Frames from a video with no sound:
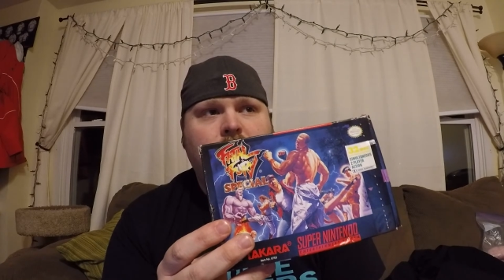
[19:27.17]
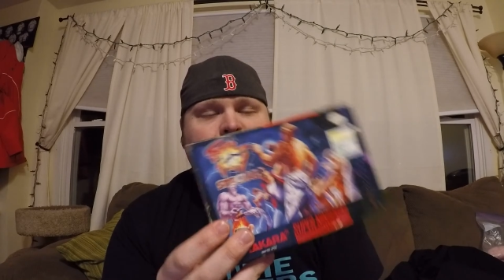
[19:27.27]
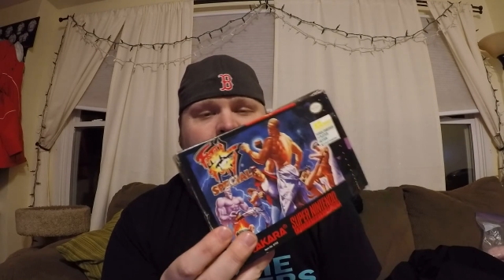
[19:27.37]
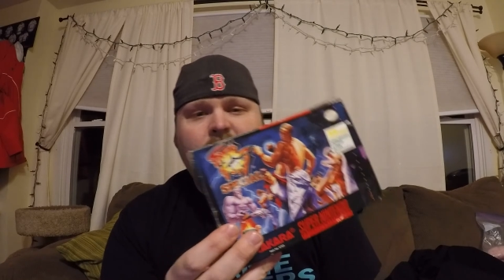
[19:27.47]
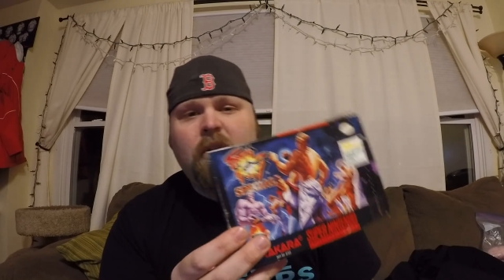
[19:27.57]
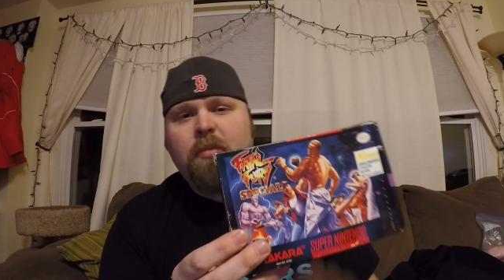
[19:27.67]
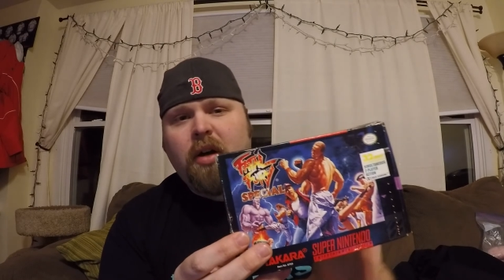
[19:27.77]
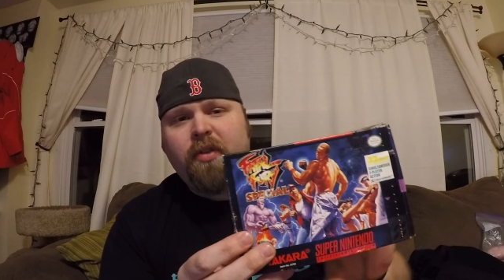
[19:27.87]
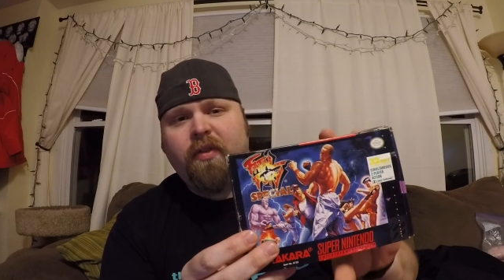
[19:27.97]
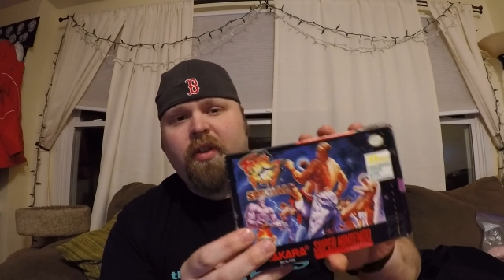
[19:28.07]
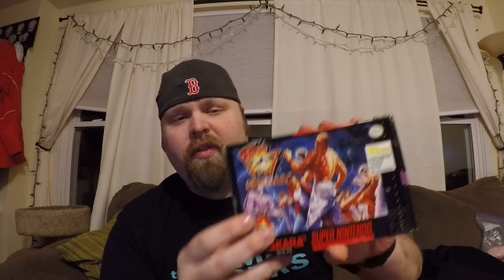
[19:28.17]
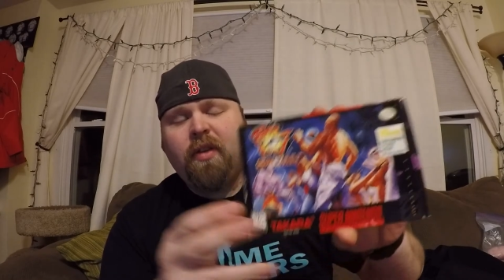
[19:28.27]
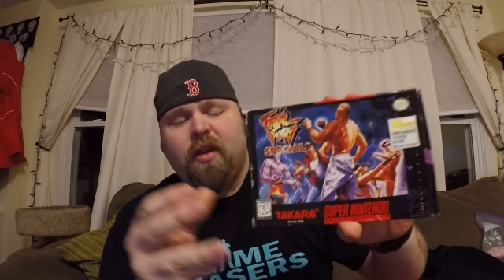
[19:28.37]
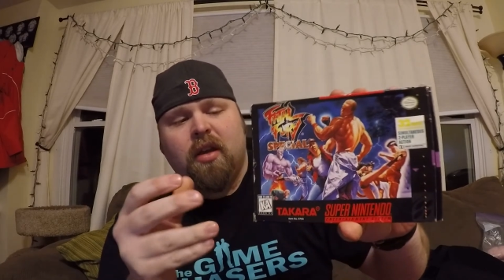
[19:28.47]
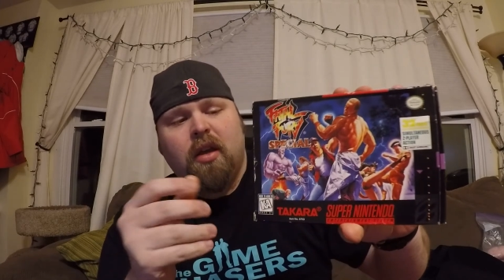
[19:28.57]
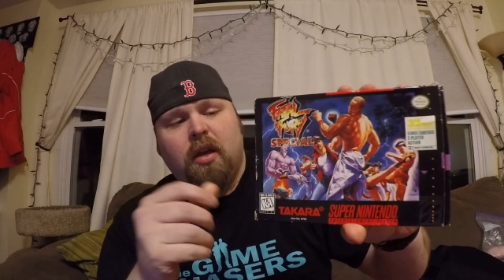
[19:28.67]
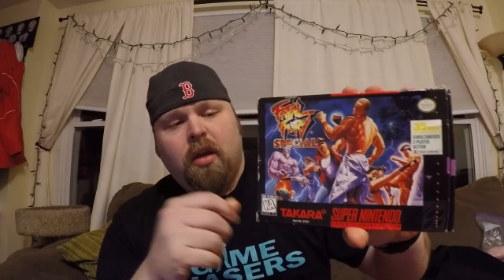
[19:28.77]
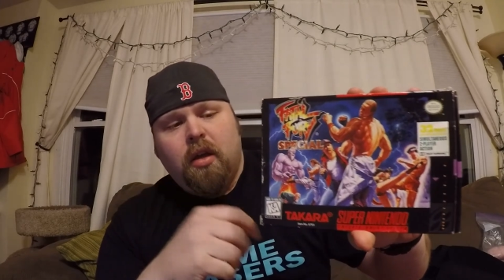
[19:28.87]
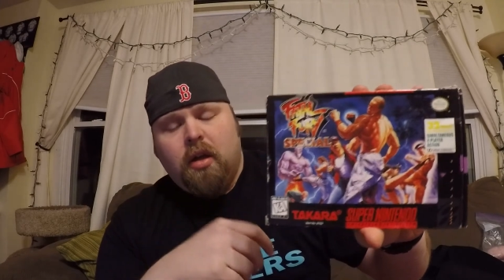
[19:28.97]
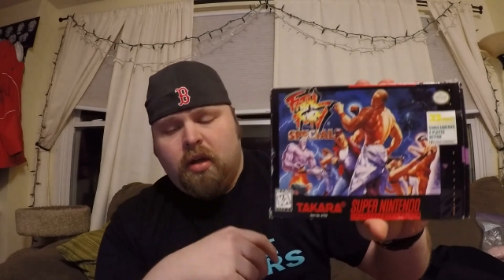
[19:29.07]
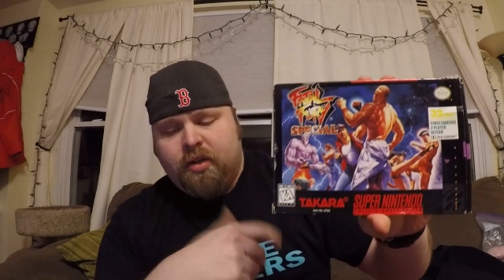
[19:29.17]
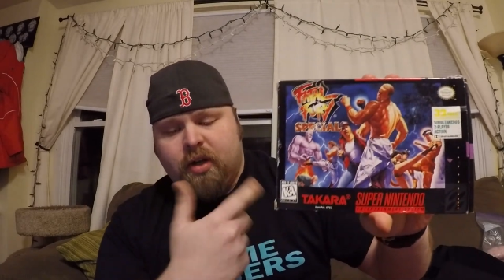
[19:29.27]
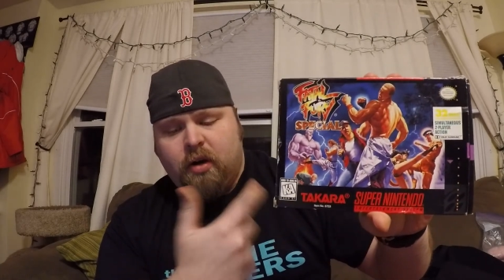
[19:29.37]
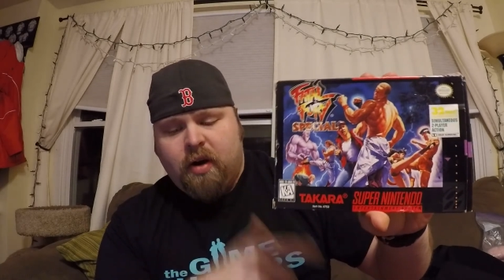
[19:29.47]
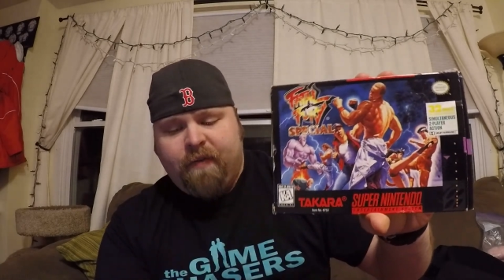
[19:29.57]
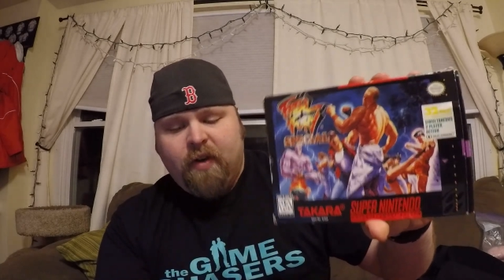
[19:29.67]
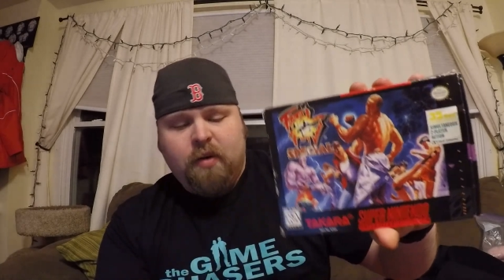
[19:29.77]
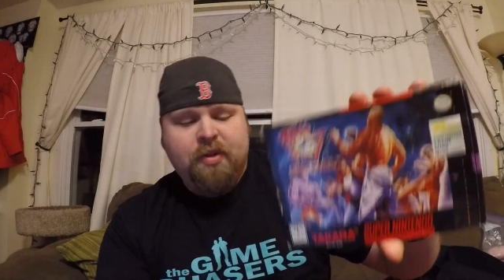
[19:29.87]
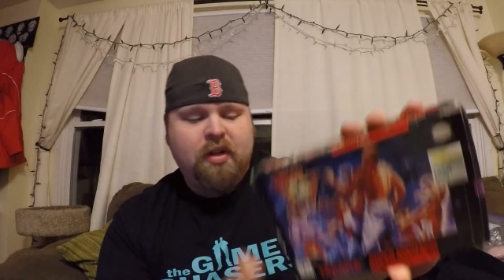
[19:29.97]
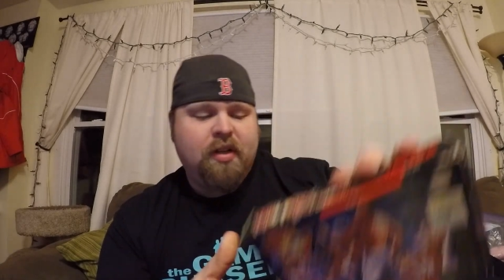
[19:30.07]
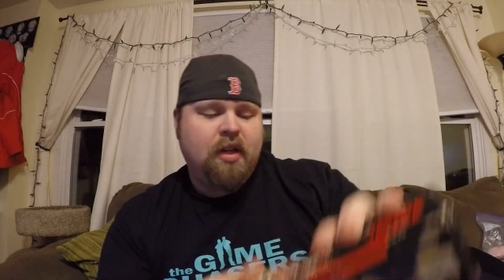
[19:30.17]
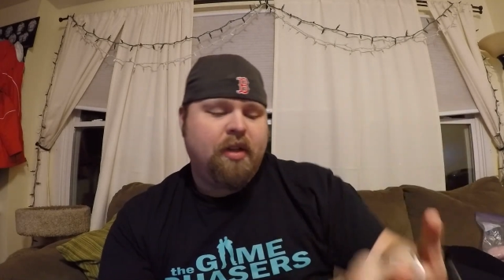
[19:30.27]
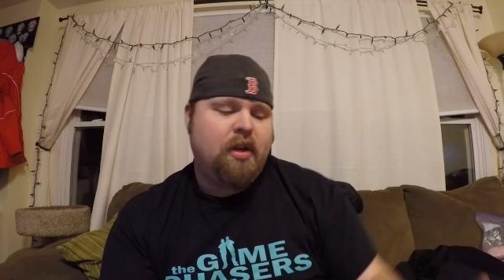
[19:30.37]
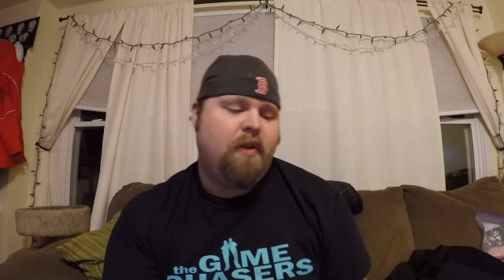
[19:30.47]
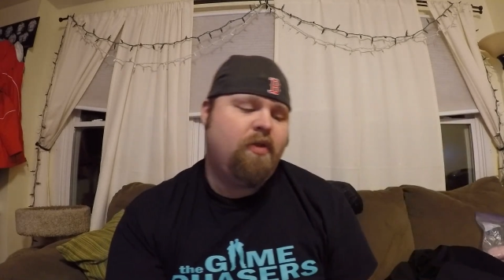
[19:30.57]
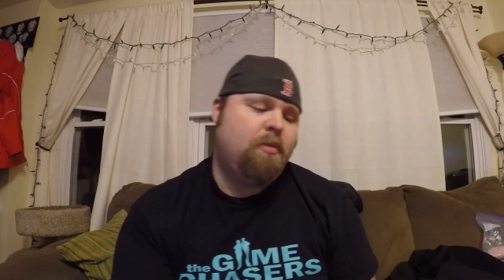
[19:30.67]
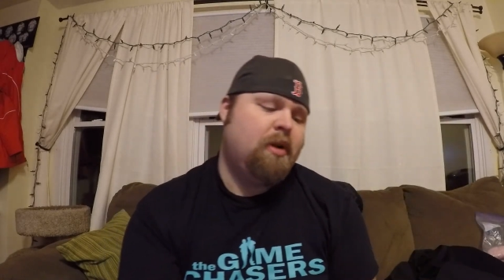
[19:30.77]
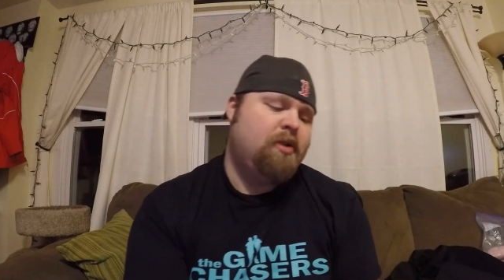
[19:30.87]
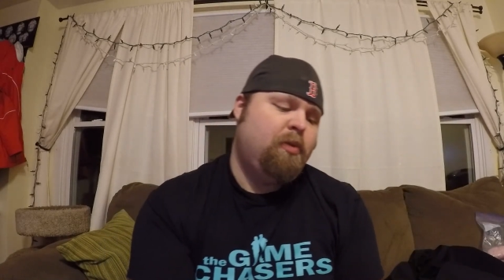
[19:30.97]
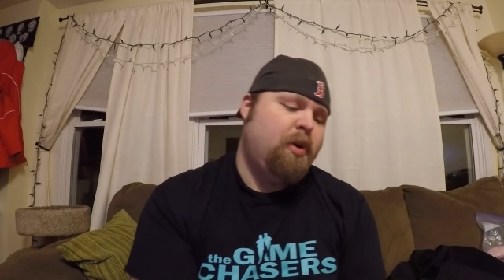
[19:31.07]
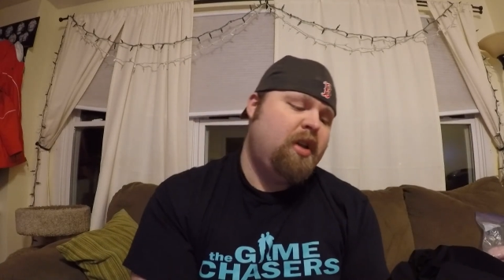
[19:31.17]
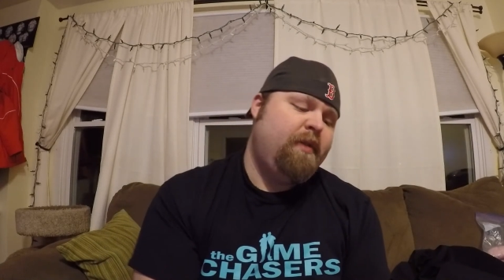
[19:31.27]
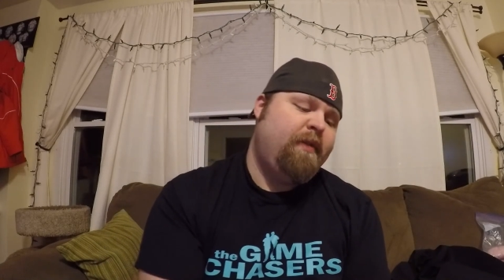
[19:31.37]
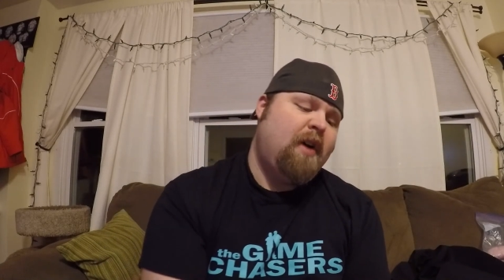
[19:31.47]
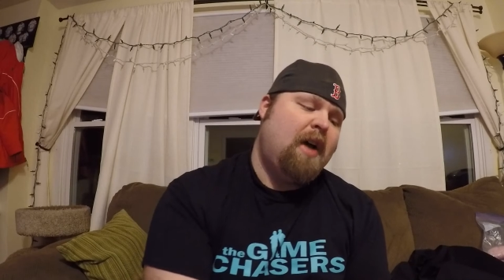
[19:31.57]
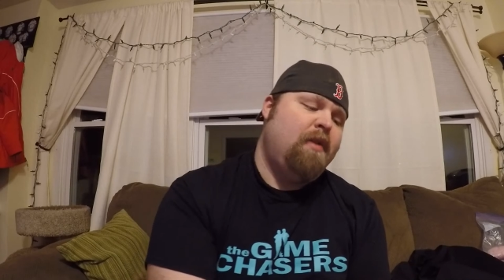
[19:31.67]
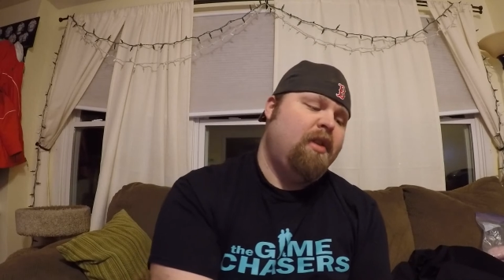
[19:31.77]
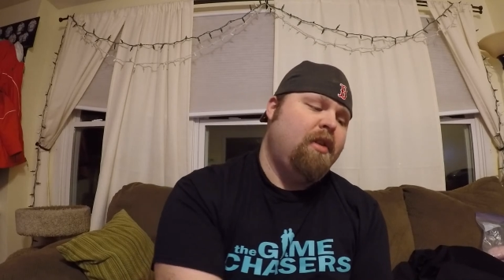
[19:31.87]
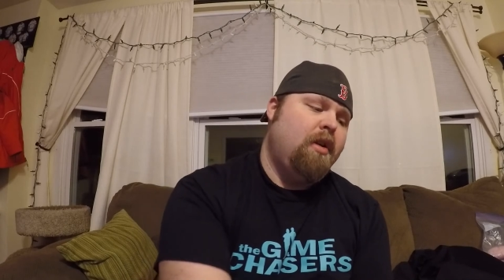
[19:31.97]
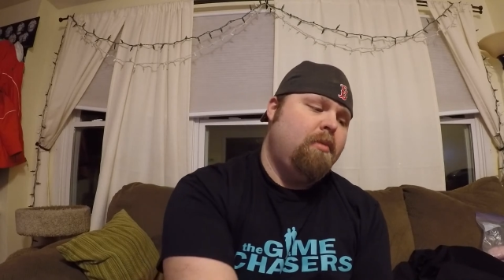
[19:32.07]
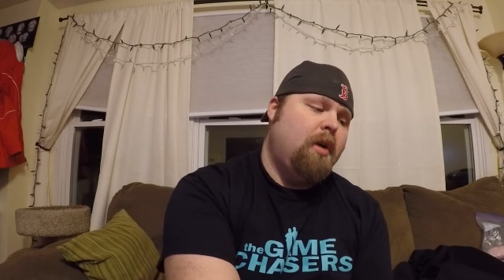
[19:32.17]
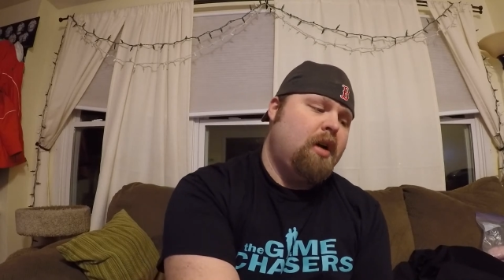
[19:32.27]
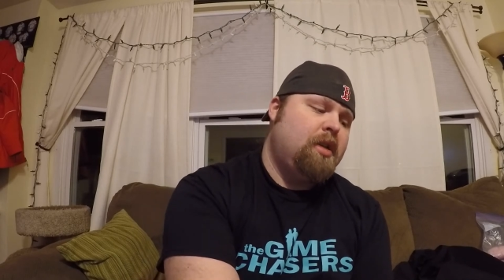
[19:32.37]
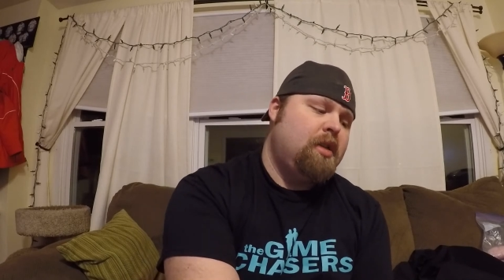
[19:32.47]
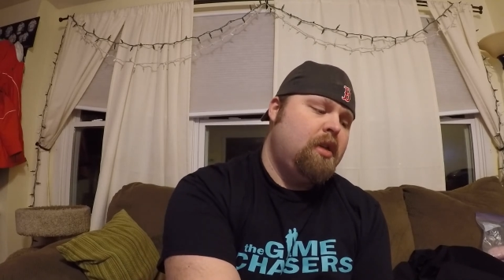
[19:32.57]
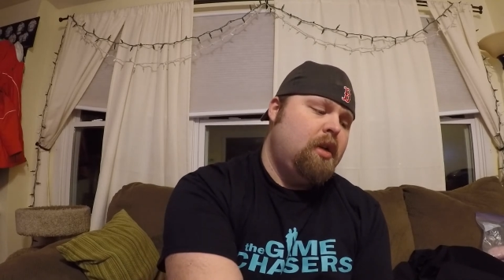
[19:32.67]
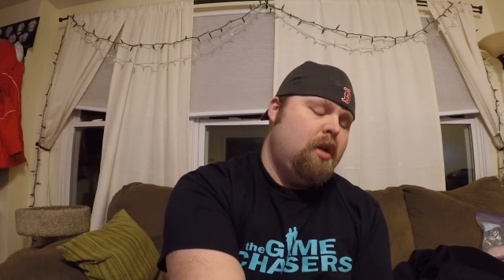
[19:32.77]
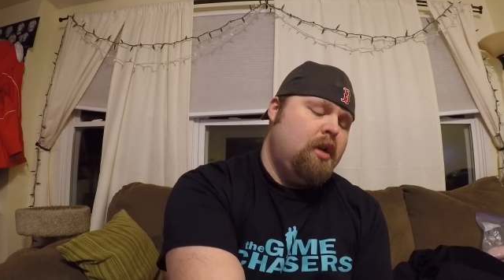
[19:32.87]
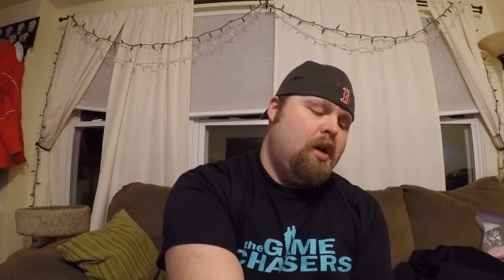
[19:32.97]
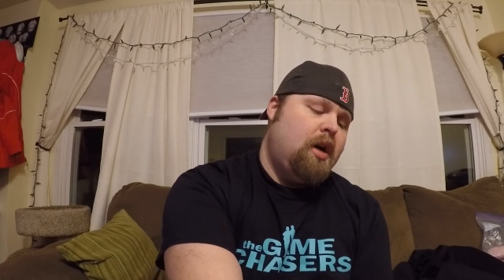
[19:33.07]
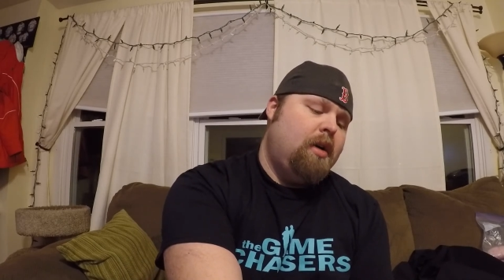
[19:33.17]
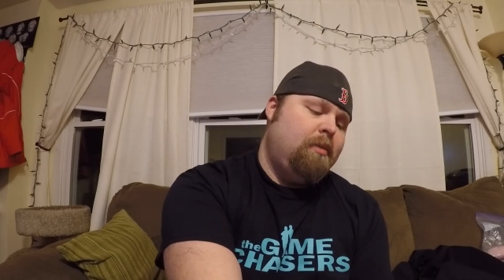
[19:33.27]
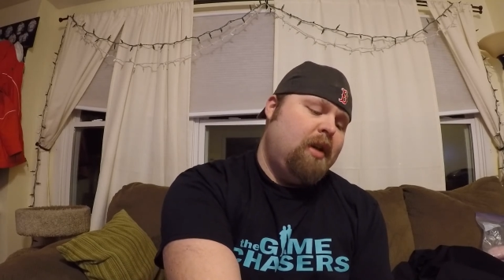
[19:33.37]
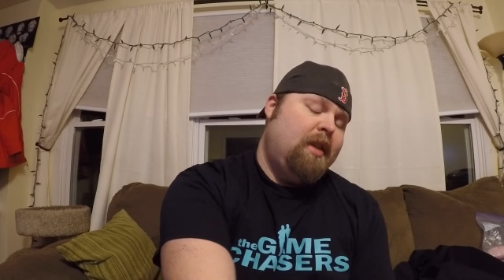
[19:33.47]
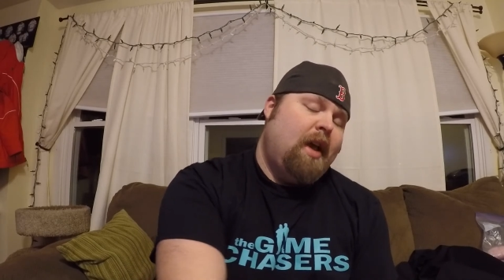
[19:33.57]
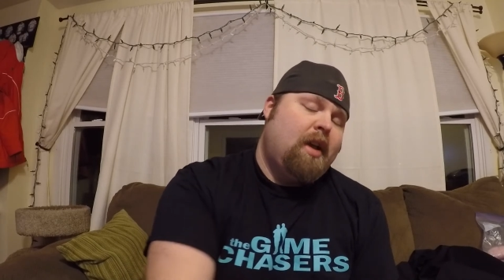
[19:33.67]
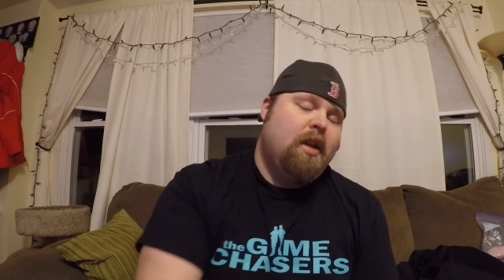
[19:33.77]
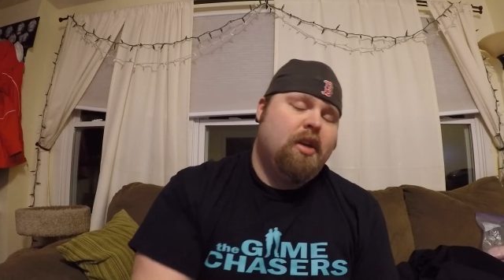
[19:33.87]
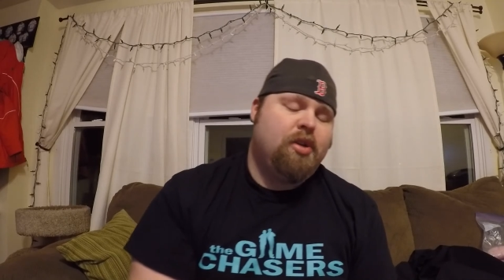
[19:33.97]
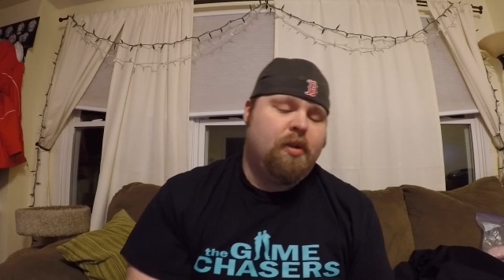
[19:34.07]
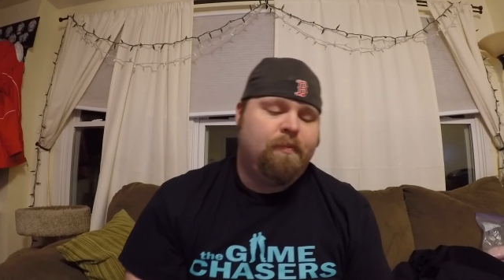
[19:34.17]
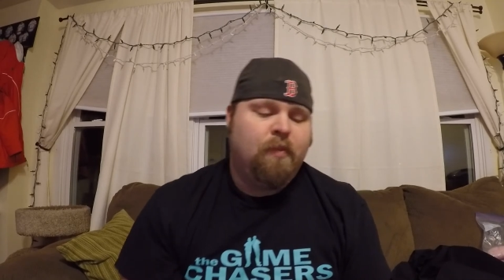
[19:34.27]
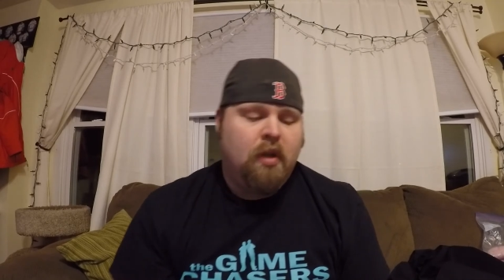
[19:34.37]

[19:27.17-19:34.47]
15 bucks for this, I think. So I figured it was a good deal. They go for about 25 to 30 bucks in that condition.